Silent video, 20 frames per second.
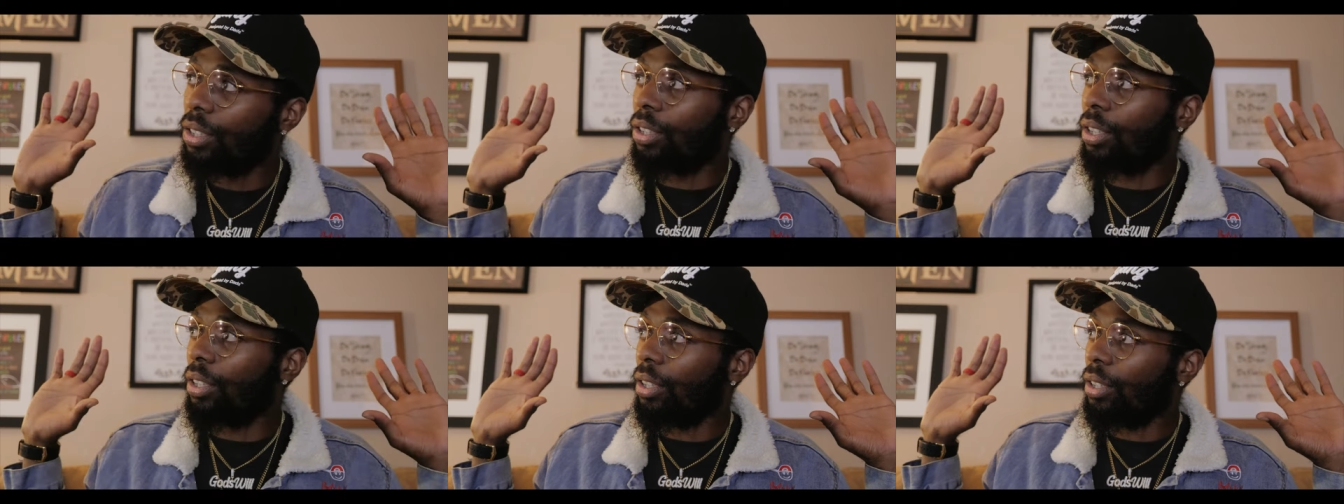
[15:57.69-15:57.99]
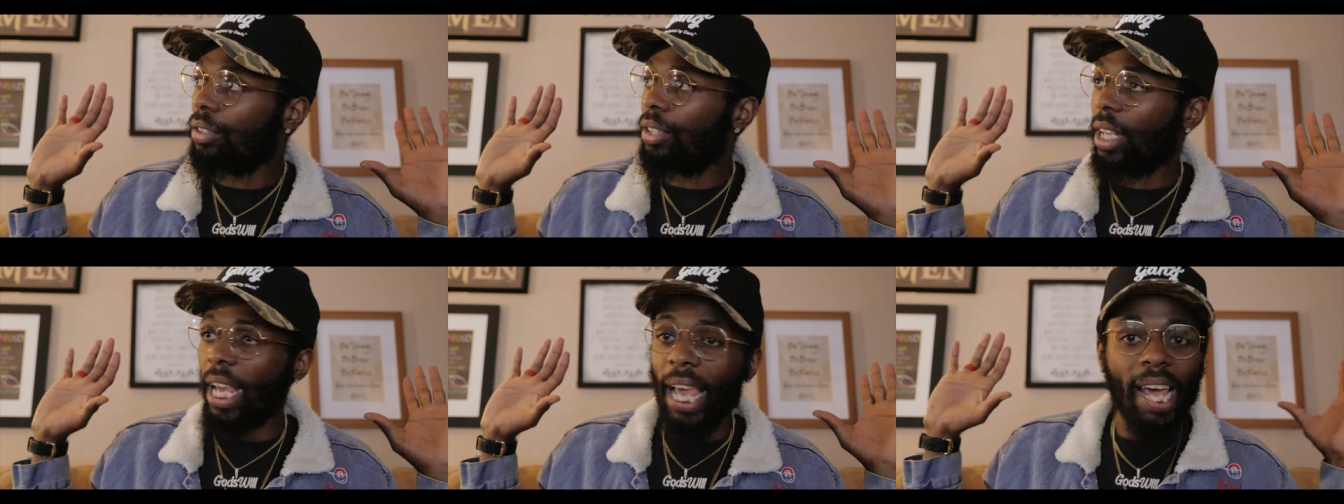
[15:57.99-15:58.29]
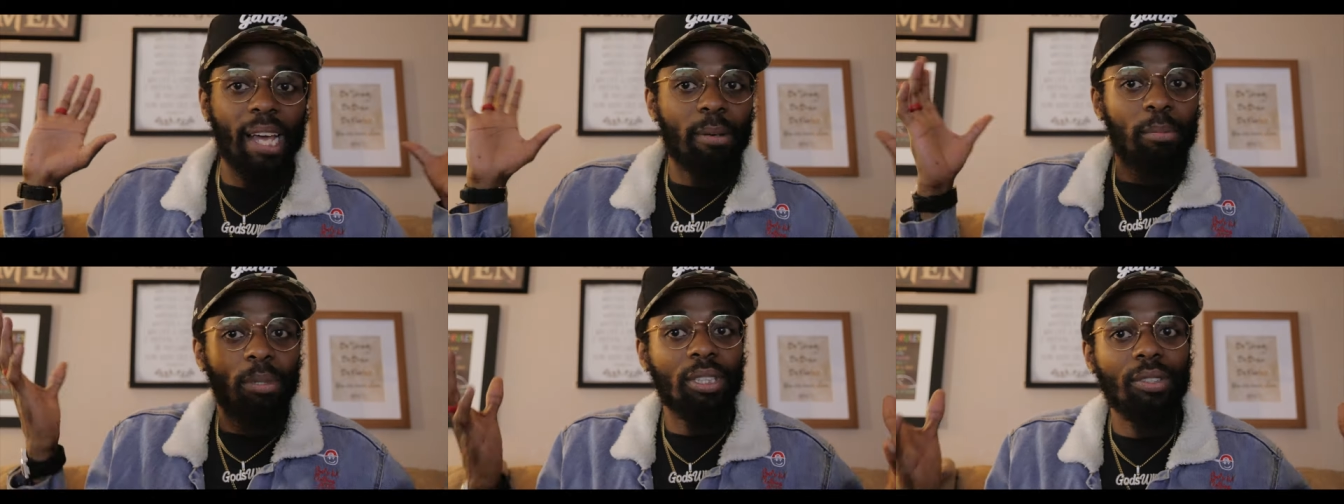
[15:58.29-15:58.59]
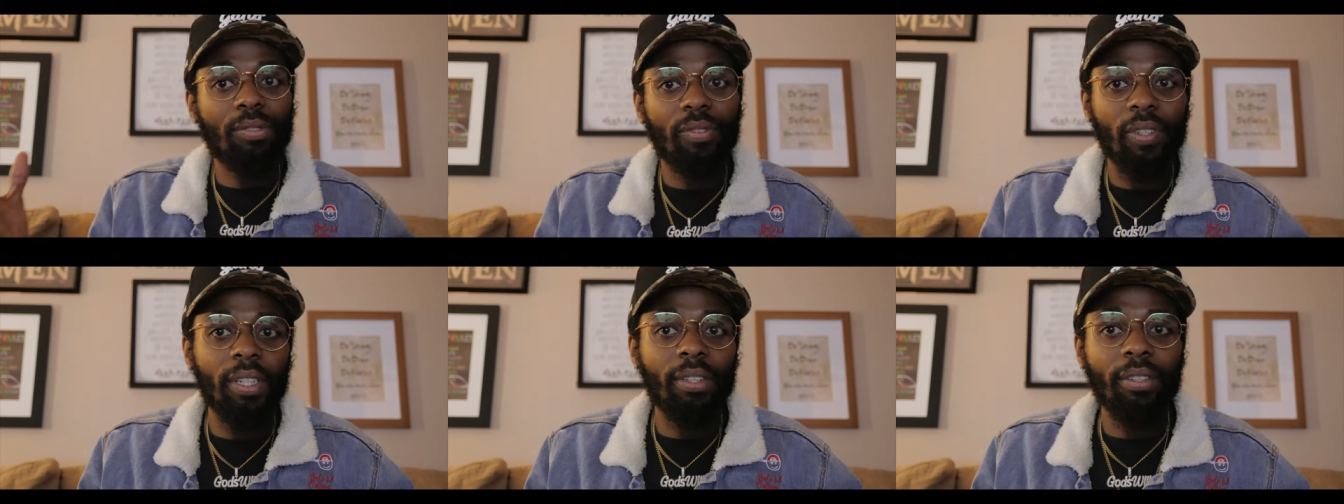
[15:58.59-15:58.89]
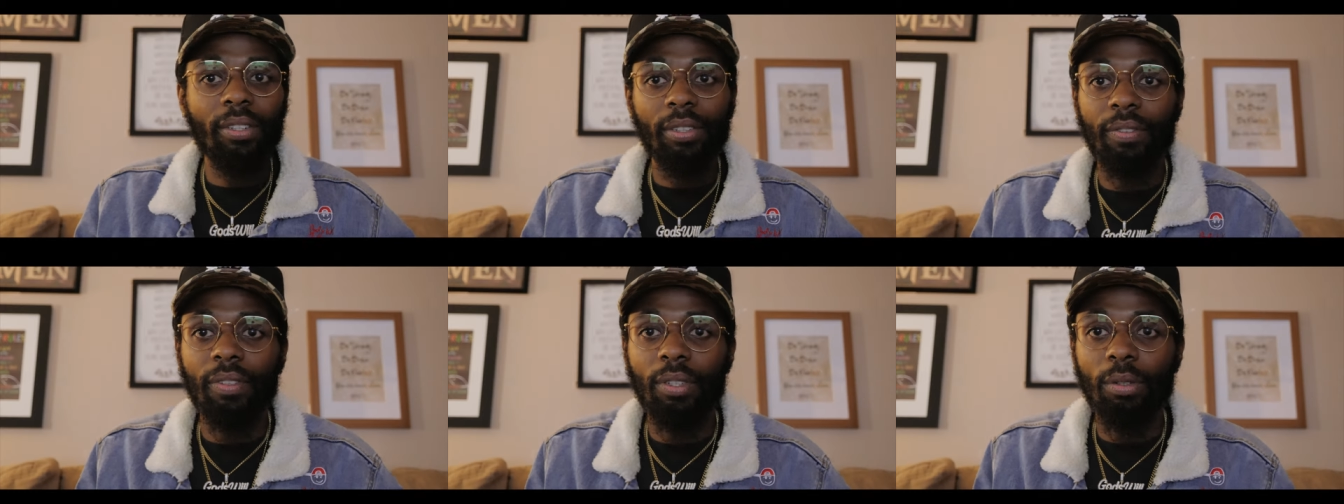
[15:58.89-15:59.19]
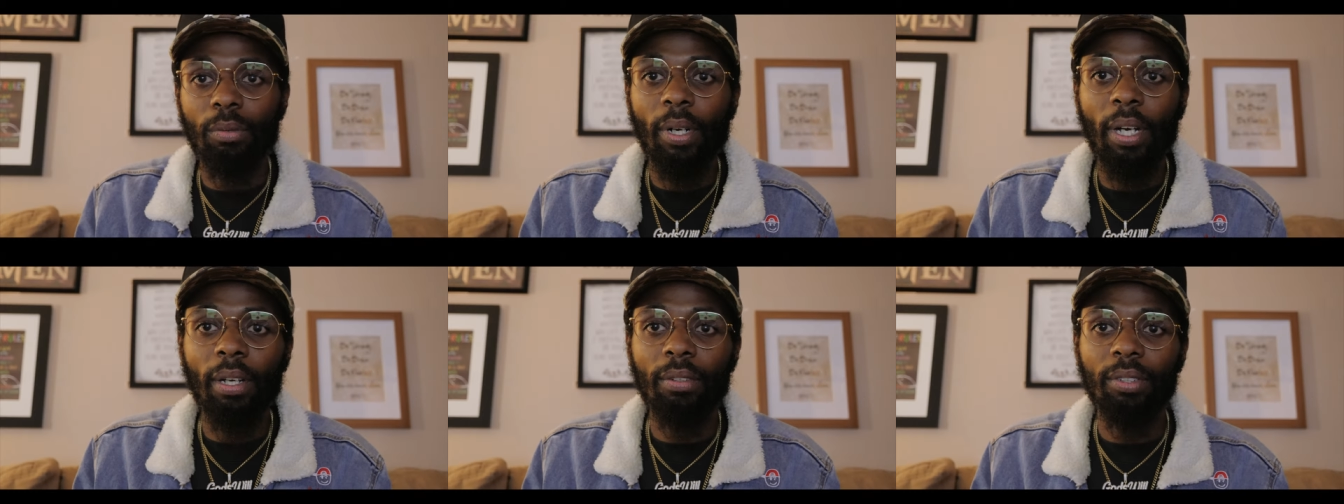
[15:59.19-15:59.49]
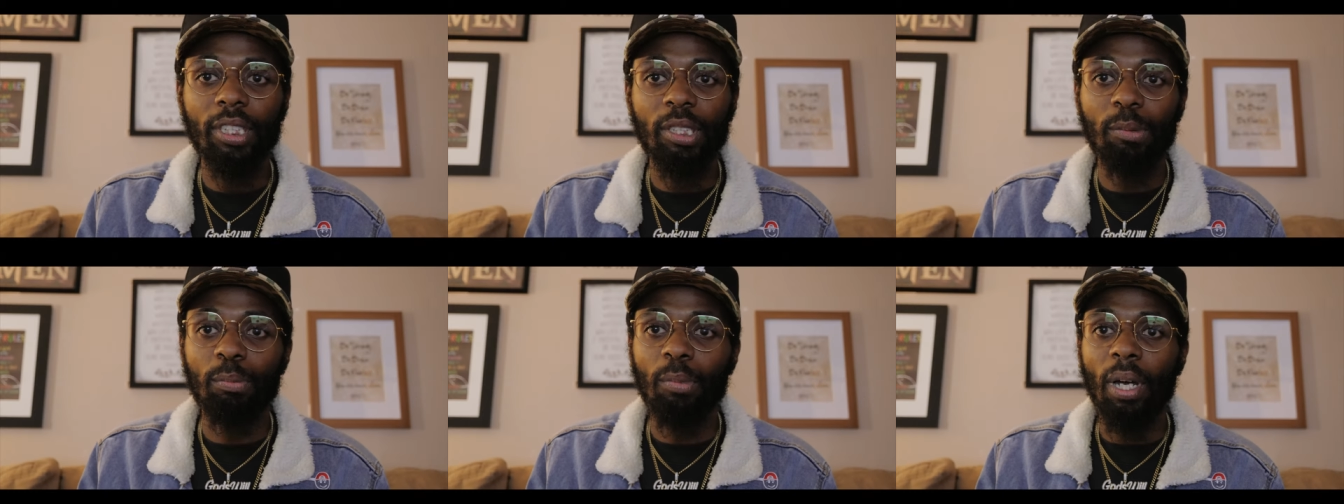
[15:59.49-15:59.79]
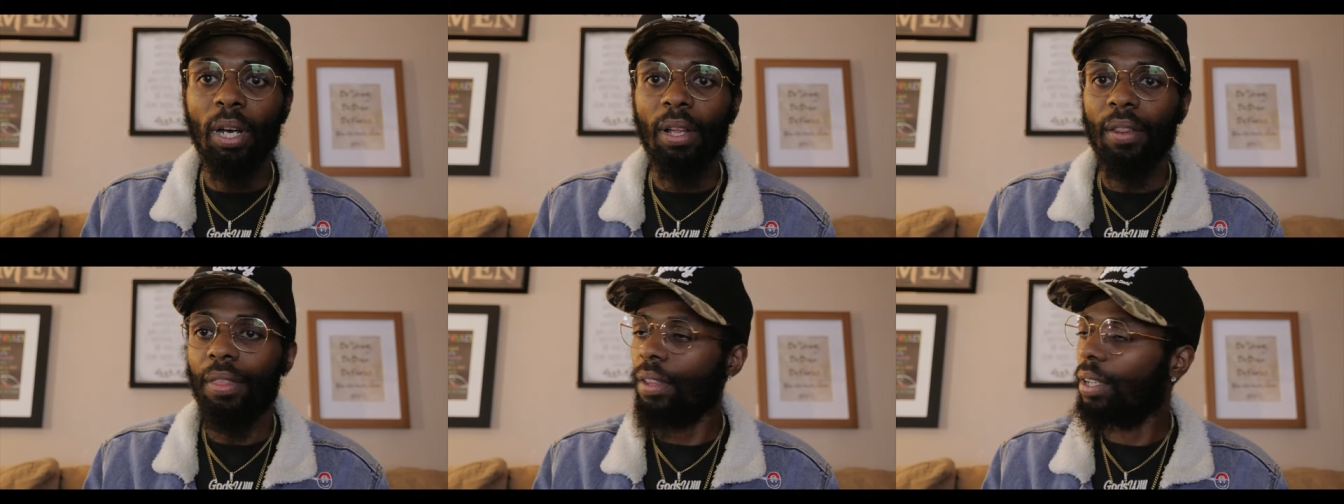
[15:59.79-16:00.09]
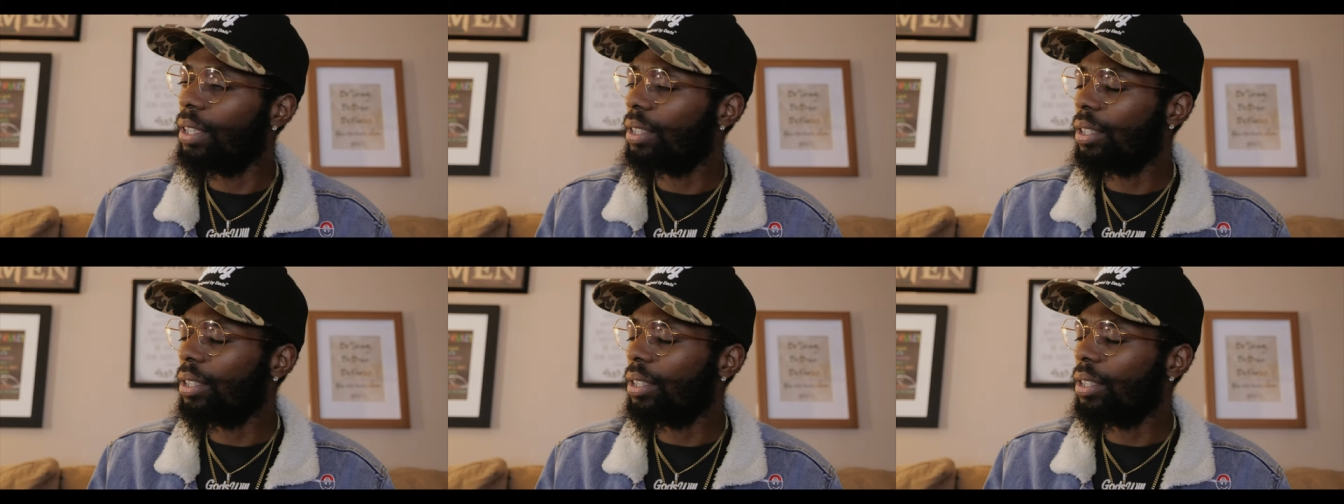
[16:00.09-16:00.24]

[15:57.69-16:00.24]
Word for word: the atmosphere even around this month.